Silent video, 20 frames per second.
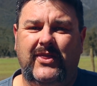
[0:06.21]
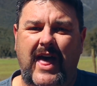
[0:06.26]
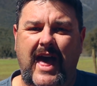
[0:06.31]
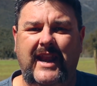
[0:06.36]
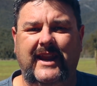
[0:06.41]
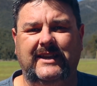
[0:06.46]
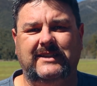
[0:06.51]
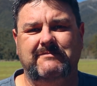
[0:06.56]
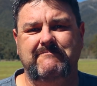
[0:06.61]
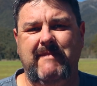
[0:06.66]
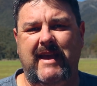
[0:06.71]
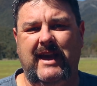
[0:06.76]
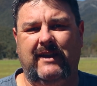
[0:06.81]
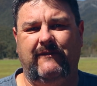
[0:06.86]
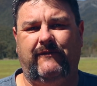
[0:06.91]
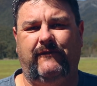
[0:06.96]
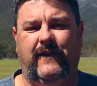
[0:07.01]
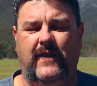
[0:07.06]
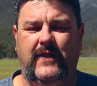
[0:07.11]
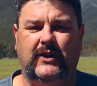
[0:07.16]
That is
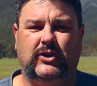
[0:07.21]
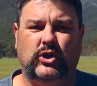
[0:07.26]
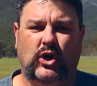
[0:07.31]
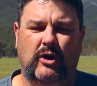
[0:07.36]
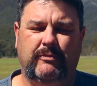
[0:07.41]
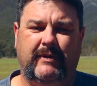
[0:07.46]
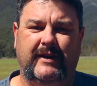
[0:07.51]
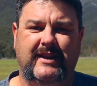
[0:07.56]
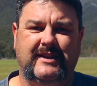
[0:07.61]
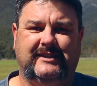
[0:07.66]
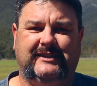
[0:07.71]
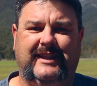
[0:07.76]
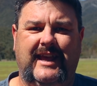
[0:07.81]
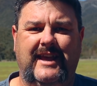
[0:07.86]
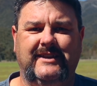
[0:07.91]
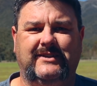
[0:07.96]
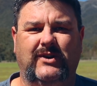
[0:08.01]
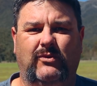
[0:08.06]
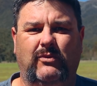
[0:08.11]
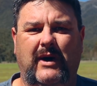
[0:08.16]
Mount Feathertop, and it
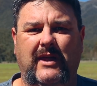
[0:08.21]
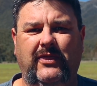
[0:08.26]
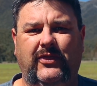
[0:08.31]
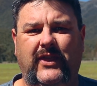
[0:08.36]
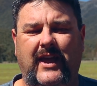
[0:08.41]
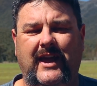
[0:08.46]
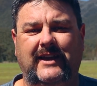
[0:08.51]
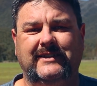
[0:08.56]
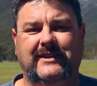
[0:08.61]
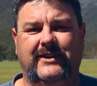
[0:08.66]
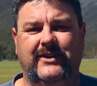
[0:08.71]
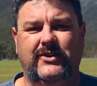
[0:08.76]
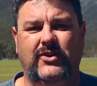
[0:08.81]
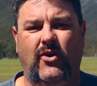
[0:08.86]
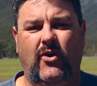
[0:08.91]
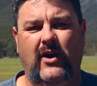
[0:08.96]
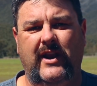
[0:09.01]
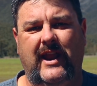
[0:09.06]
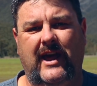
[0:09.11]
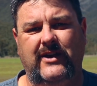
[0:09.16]
stands at
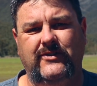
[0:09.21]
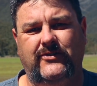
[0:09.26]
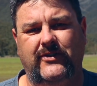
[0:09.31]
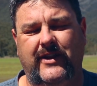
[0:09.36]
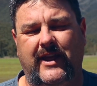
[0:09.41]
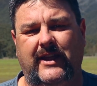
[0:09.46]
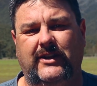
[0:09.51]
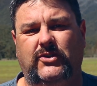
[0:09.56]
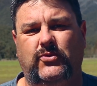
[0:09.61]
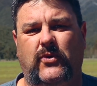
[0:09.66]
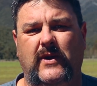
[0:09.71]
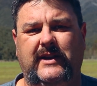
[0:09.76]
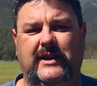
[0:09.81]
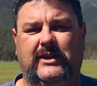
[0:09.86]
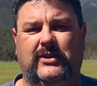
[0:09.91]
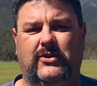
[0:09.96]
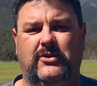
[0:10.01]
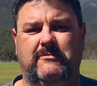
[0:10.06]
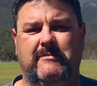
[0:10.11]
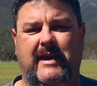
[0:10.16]

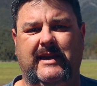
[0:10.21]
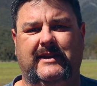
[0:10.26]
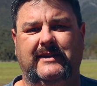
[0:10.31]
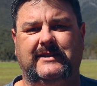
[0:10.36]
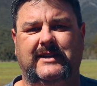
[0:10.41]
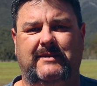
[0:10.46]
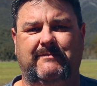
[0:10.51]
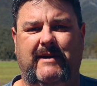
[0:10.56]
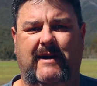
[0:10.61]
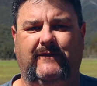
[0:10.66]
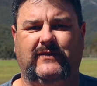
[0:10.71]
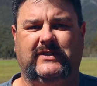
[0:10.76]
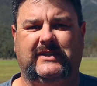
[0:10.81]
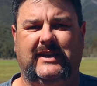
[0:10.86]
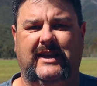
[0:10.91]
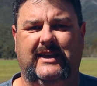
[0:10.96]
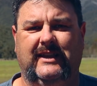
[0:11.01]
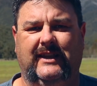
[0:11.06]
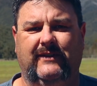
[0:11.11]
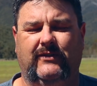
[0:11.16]
1,922 metres above
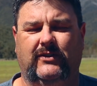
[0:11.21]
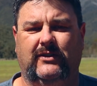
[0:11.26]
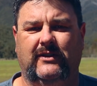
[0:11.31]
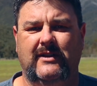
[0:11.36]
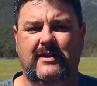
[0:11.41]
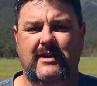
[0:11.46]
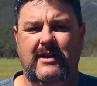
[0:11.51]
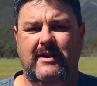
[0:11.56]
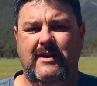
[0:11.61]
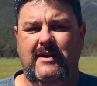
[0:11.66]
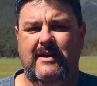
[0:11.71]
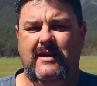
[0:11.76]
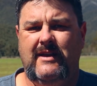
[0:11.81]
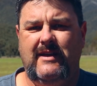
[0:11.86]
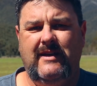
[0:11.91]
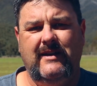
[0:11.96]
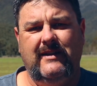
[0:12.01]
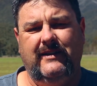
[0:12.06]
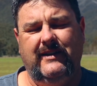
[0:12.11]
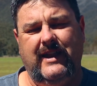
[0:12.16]
sea level.
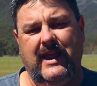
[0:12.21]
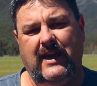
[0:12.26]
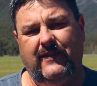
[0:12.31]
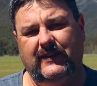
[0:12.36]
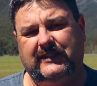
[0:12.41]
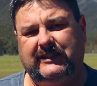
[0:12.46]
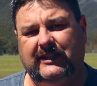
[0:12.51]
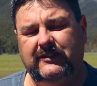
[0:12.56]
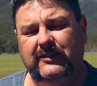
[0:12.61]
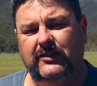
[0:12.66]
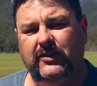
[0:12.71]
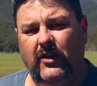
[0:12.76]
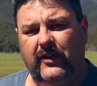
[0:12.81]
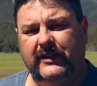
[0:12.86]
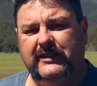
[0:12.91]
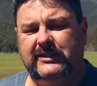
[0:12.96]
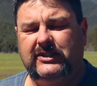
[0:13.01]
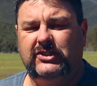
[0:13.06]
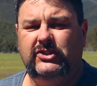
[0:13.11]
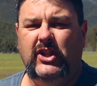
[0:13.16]
Now, there's still a
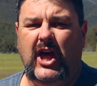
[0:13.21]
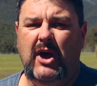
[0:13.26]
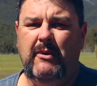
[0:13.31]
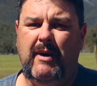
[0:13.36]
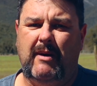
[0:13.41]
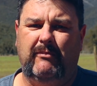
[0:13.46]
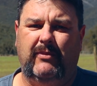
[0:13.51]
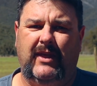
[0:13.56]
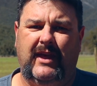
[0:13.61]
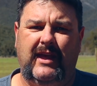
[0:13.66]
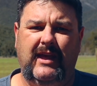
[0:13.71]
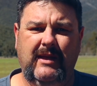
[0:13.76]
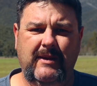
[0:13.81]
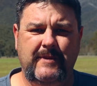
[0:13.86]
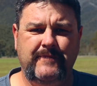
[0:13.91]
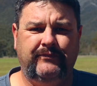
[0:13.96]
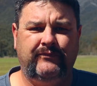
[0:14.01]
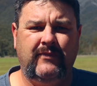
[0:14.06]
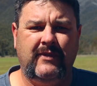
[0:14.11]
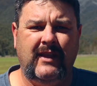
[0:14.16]
lot of snow up
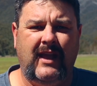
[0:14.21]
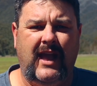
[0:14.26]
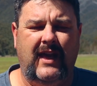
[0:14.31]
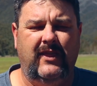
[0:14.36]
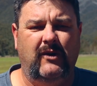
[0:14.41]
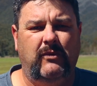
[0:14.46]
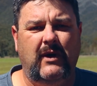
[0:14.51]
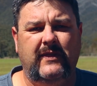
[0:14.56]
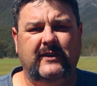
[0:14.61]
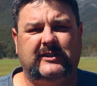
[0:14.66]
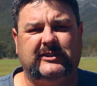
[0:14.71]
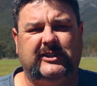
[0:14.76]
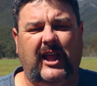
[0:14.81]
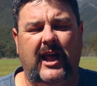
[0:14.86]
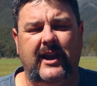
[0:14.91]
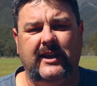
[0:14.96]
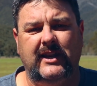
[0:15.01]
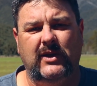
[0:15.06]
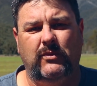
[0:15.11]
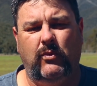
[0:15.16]
there, and the weather's
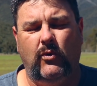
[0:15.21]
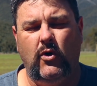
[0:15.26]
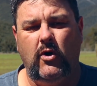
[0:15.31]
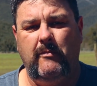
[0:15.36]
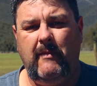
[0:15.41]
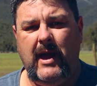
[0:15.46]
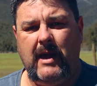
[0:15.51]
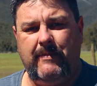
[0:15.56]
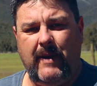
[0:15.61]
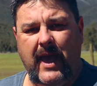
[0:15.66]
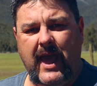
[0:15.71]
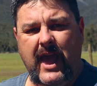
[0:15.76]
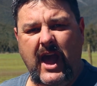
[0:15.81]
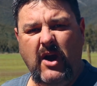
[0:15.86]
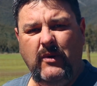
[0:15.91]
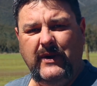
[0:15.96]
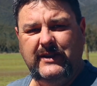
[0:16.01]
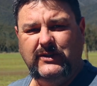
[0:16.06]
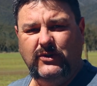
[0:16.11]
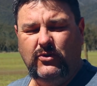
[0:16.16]
starting to warm up.
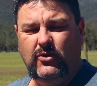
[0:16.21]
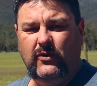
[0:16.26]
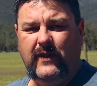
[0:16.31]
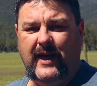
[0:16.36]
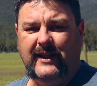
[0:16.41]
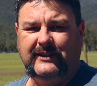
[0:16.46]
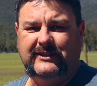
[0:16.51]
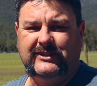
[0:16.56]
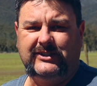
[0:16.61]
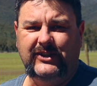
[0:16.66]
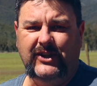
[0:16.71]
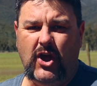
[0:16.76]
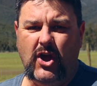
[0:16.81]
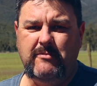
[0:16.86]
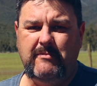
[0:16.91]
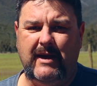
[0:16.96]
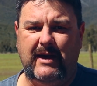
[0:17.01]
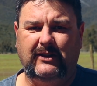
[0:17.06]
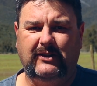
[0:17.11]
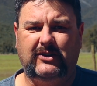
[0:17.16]
How is all that
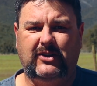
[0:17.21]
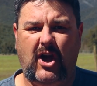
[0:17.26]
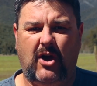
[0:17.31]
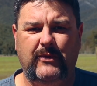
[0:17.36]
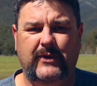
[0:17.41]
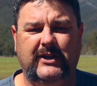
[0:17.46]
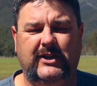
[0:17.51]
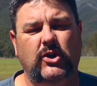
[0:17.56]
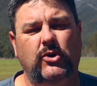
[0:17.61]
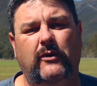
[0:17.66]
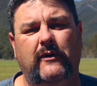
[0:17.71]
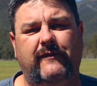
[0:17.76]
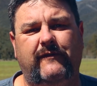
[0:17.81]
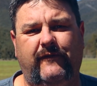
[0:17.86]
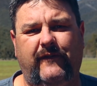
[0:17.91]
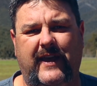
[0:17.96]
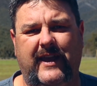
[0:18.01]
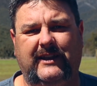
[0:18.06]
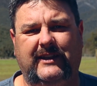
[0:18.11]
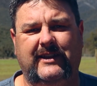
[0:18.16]
snowmelt going to
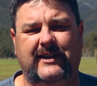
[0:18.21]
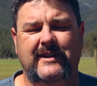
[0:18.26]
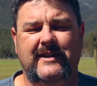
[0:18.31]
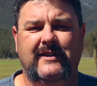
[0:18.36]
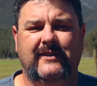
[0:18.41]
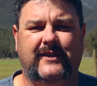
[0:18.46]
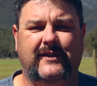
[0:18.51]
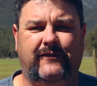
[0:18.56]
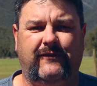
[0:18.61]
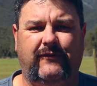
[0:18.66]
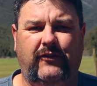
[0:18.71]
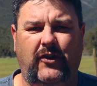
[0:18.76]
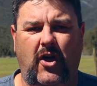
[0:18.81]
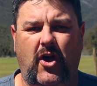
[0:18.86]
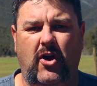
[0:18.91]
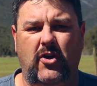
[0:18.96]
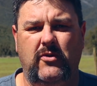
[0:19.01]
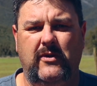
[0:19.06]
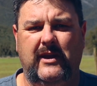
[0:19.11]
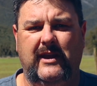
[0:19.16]
affect the
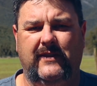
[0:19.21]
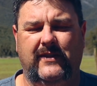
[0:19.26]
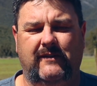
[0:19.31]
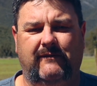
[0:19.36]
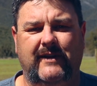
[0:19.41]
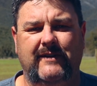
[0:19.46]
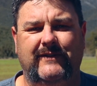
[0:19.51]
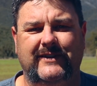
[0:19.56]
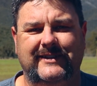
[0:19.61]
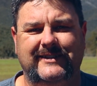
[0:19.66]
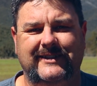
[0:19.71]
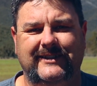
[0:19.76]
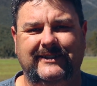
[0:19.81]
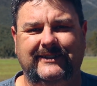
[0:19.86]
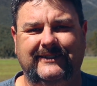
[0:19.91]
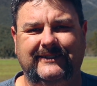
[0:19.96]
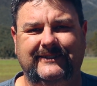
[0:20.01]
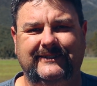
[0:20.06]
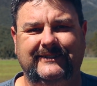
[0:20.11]
flow in the rivers?